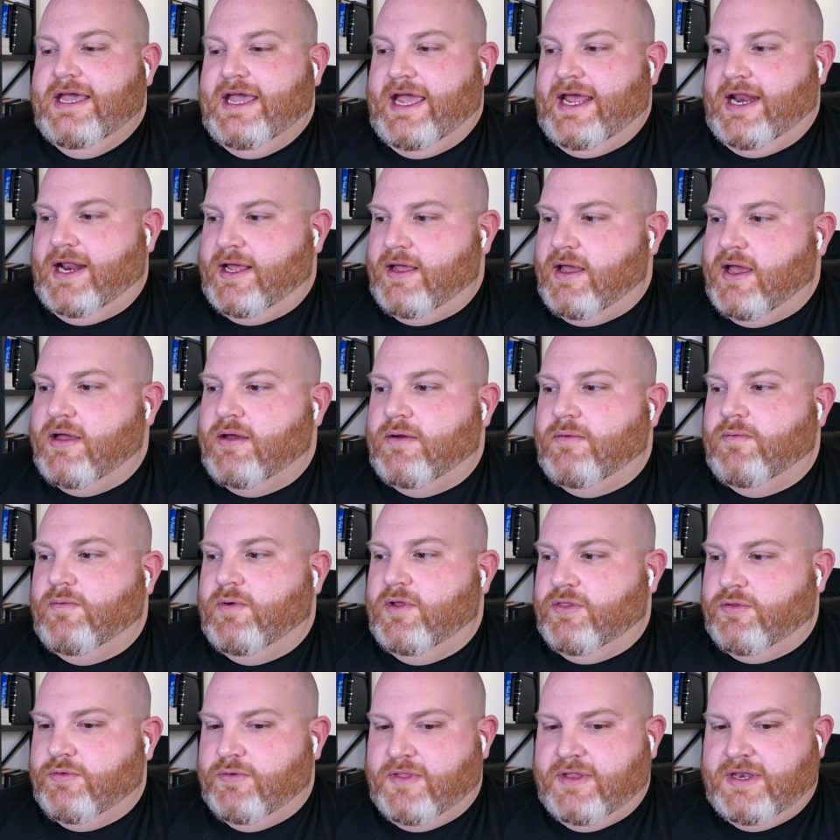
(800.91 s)
And I
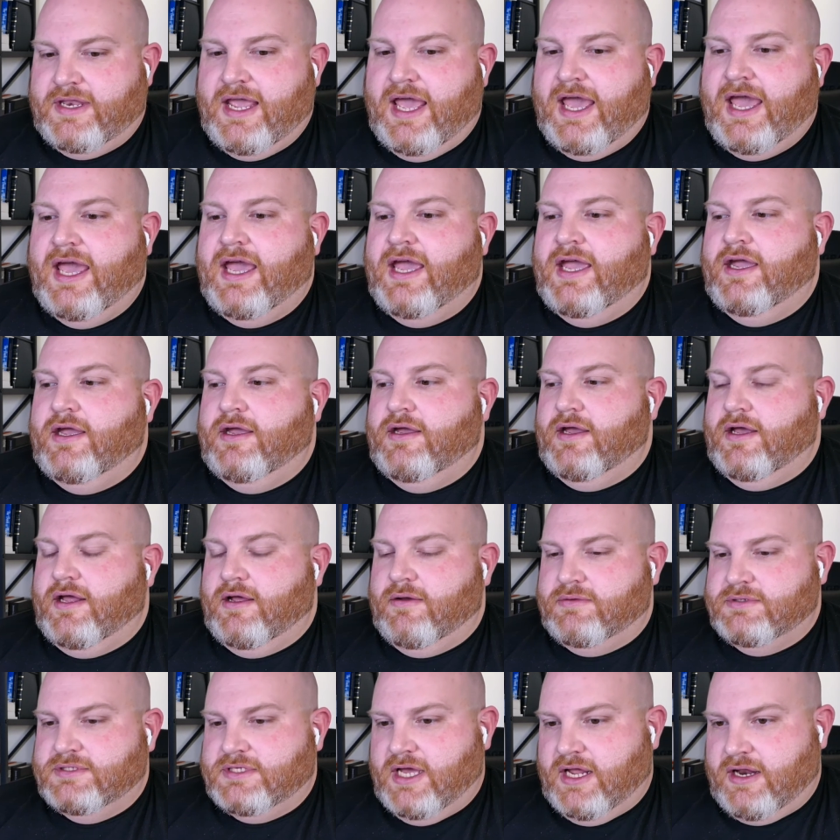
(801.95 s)
went through the day. I
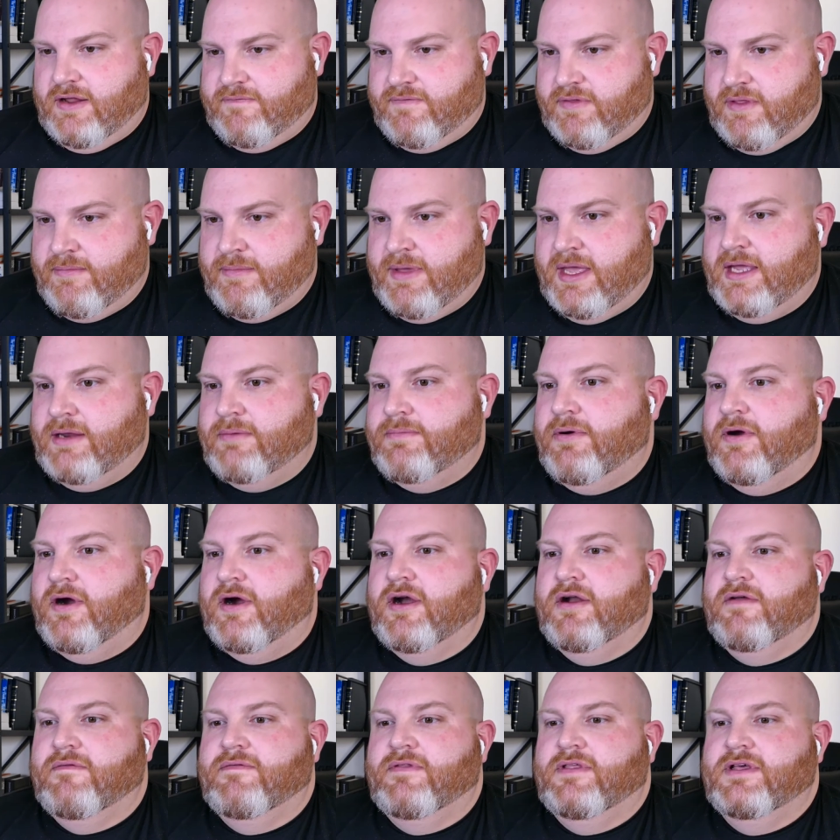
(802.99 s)
was kind of the main
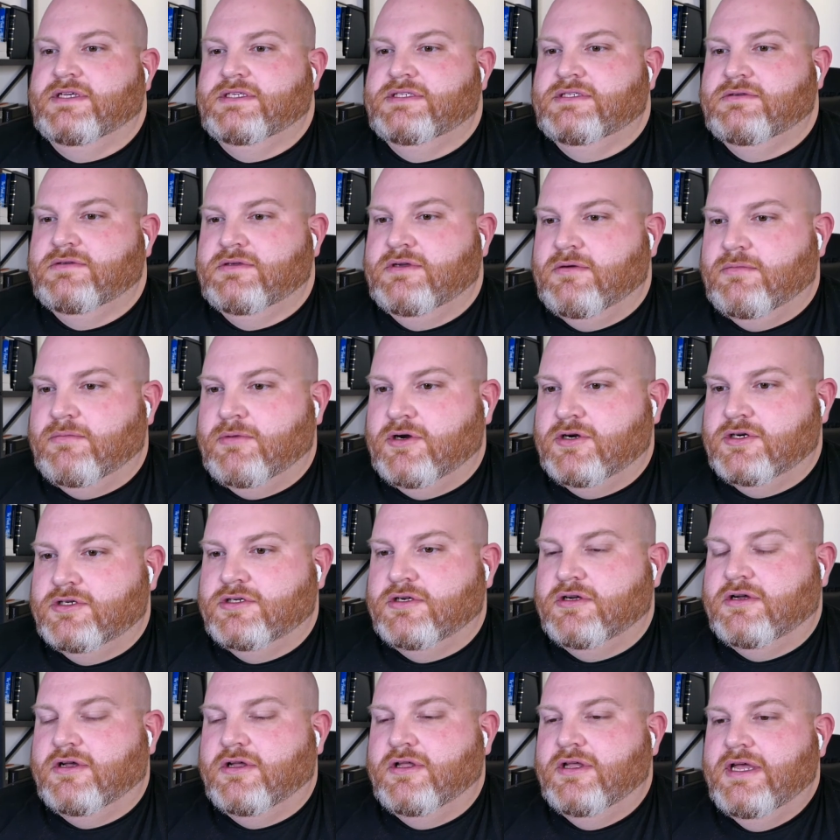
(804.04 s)
part of this
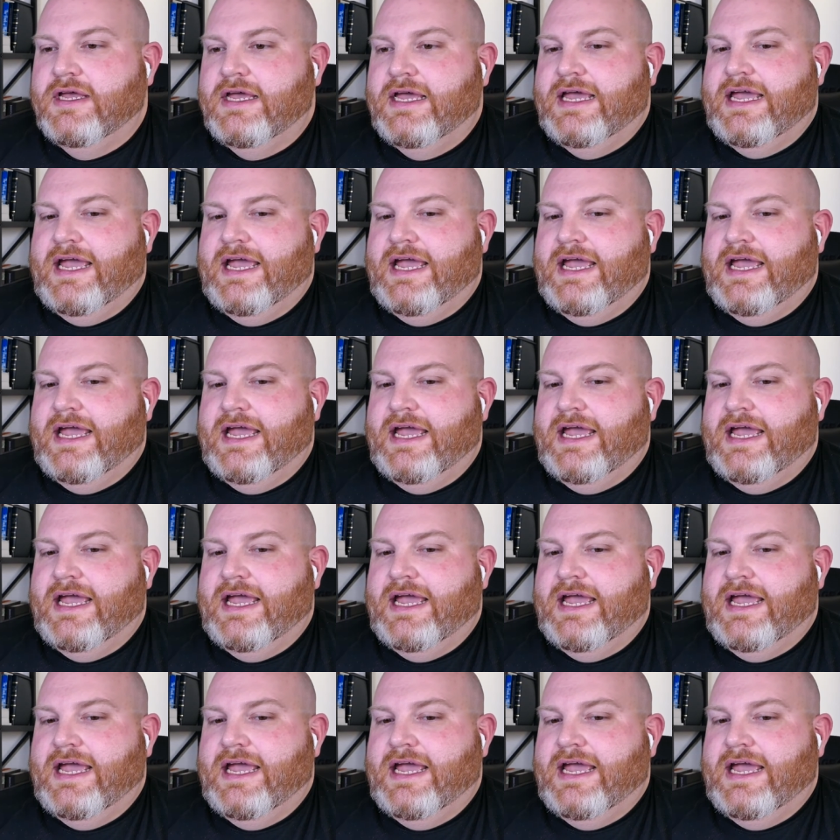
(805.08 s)
commercial.